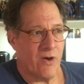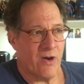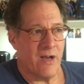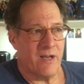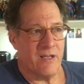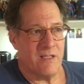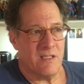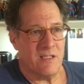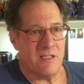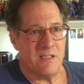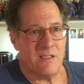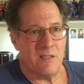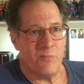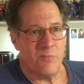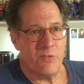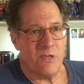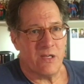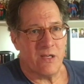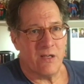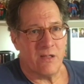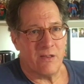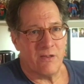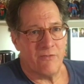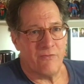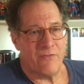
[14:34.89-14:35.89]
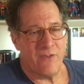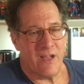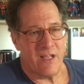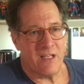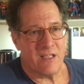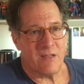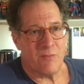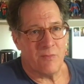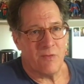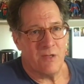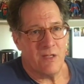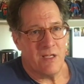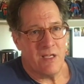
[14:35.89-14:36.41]
I need to be on the
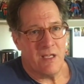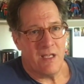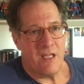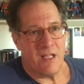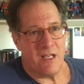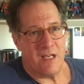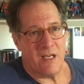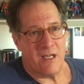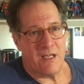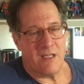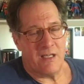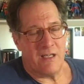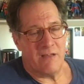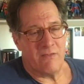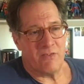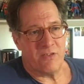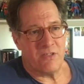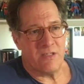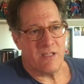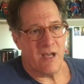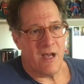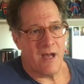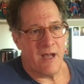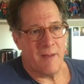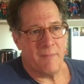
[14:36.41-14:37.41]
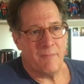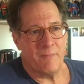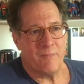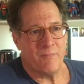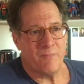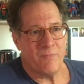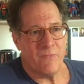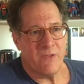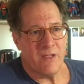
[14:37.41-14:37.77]
Phantom at any given time,